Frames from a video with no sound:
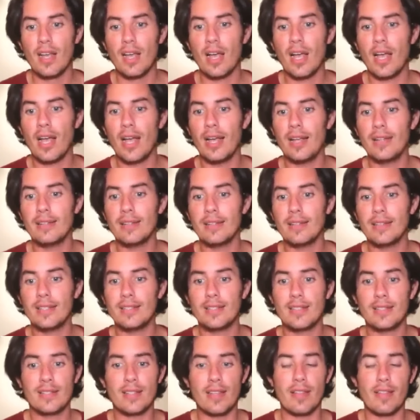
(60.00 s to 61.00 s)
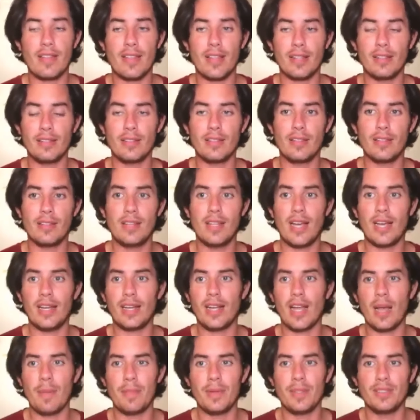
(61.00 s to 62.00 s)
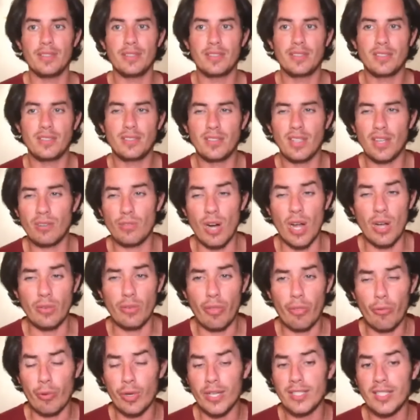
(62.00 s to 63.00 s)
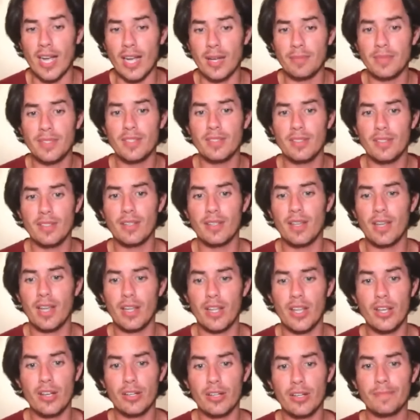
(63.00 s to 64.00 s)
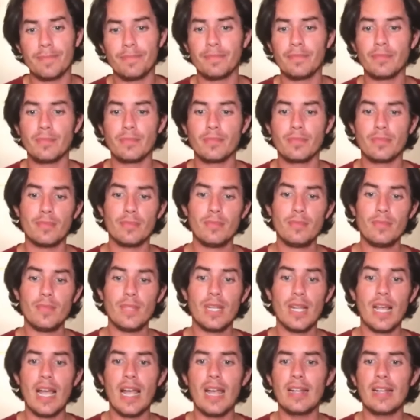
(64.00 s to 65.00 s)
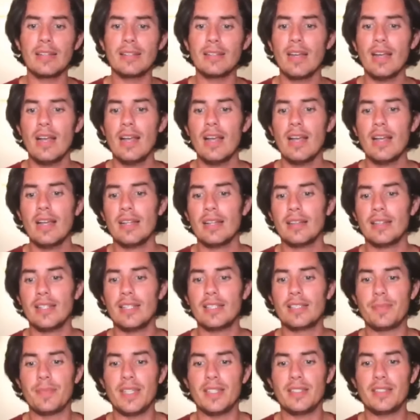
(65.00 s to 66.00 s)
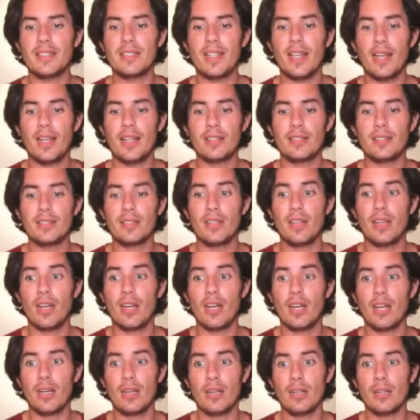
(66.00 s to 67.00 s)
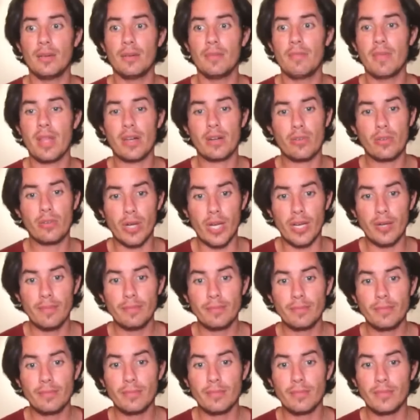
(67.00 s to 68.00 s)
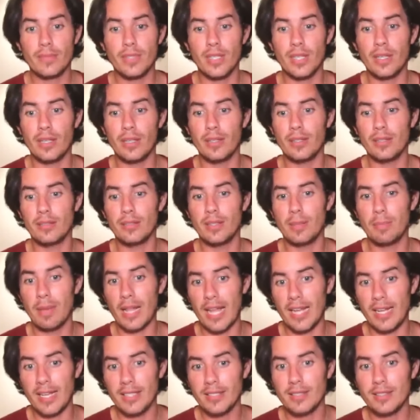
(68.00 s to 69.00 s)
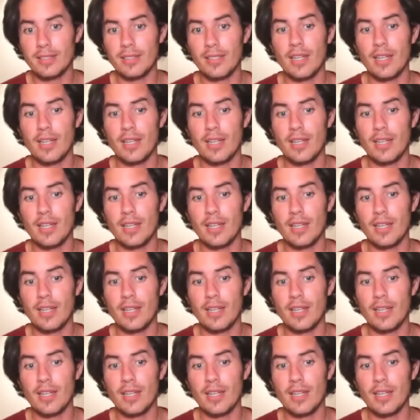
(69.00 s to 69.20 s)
And this is something that happens around 3 times a year. And this means that Mercury, the planet,